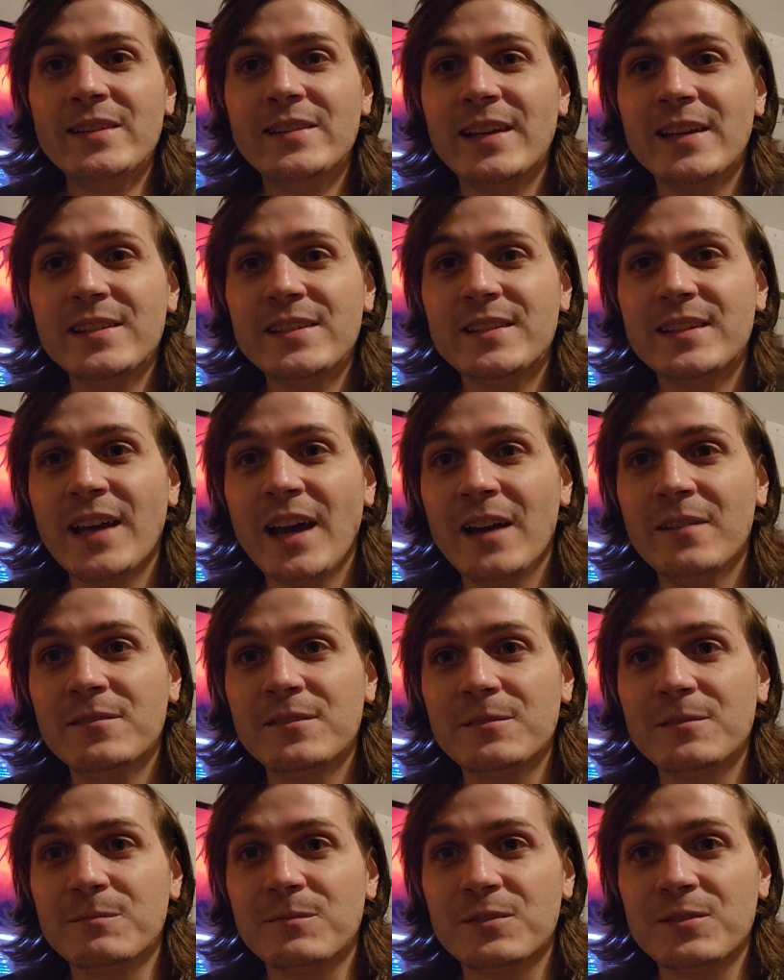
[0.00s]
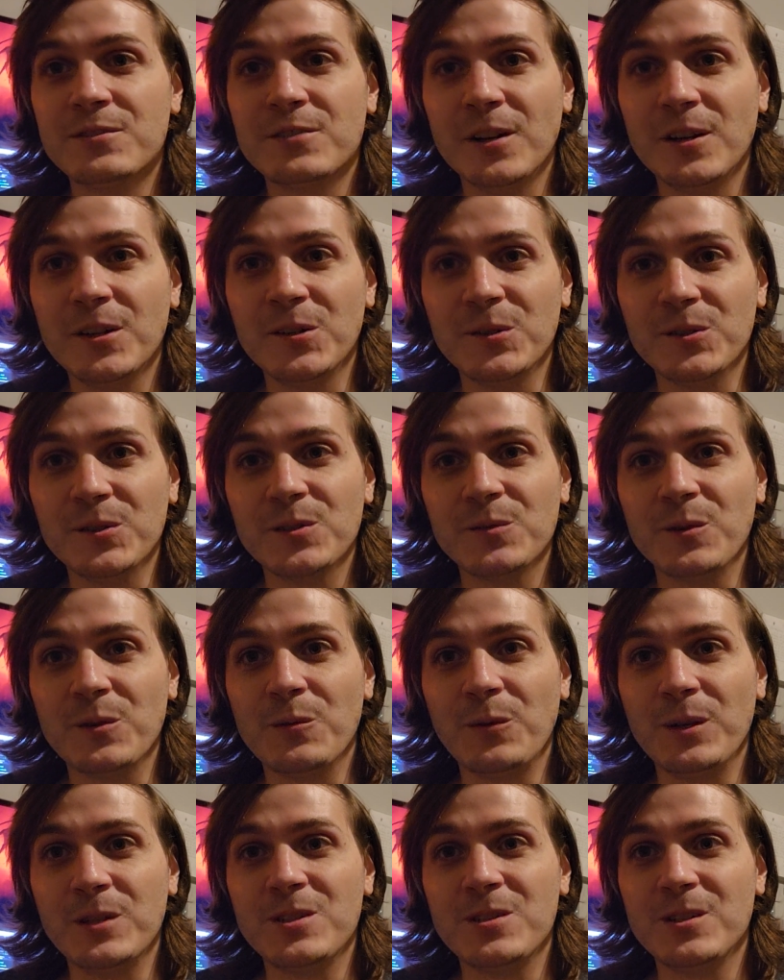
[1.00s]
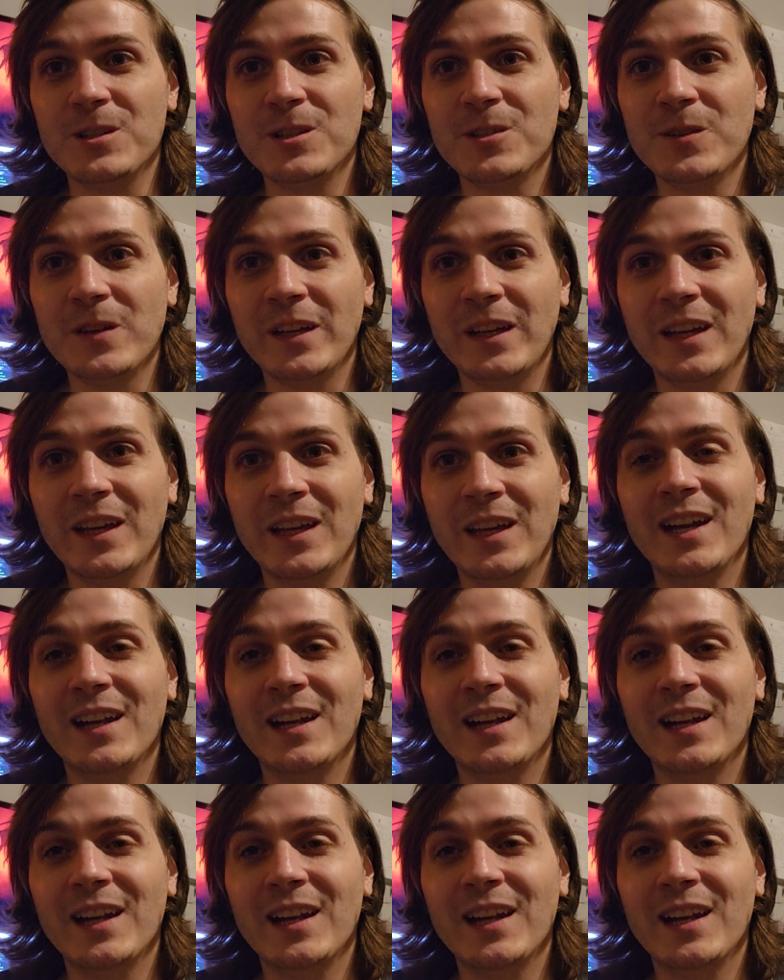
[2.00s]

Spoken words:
it tends to have some struggles with what you're doing.